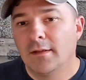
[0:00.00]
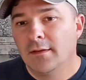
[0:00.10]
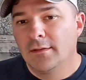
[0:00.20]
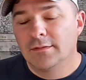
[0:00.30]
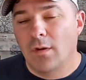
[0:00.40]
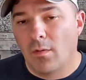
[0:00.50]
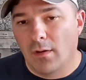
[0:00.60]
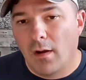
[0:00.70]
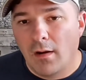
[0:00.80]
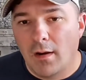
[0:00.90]
is going
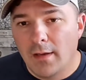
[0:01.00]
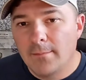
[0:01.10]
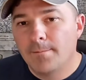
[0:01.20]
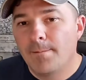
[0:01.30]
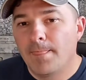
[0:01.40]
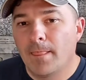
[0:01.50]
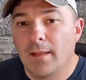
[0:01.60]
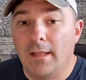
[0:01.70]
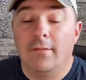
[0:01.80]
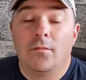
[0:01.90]
on,
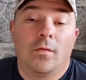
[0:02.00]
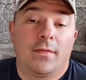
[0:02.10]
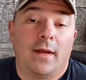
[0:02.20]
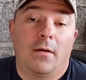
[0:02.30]
even without.